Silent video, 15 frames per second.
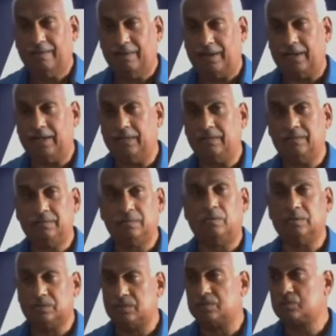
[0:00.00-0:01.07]
I
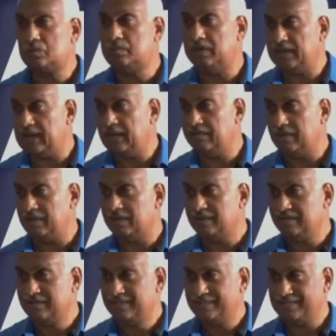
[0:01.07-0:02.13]
also scuba dive a lot,
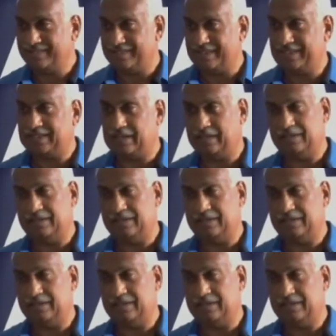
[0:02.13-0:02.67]
right?